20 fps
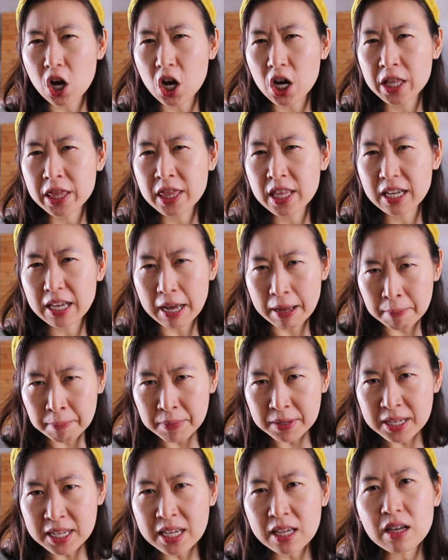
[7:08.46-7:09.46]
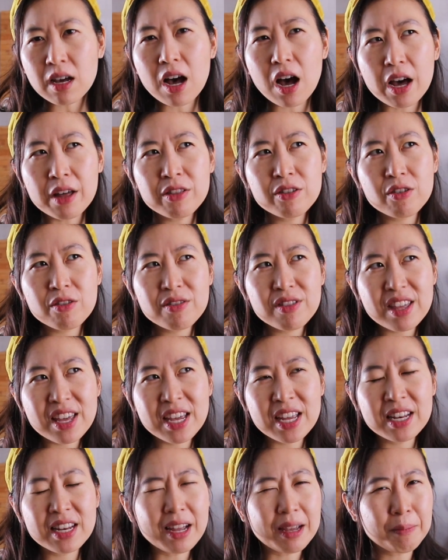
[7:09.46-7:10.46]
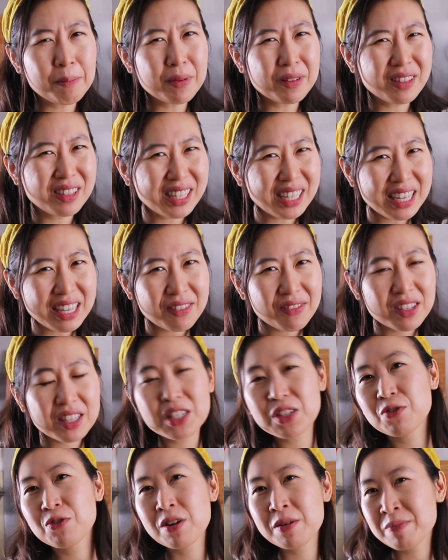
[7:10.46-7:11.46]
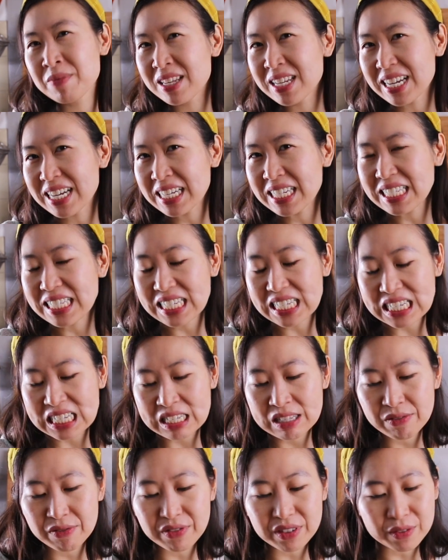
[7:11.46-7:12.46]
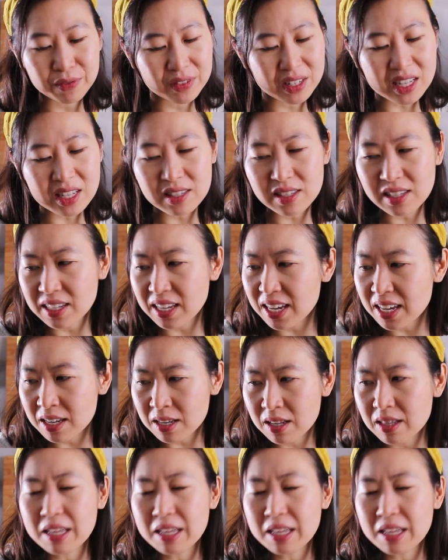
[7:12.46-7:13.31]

on the company other than I believe it's from the 1950s again.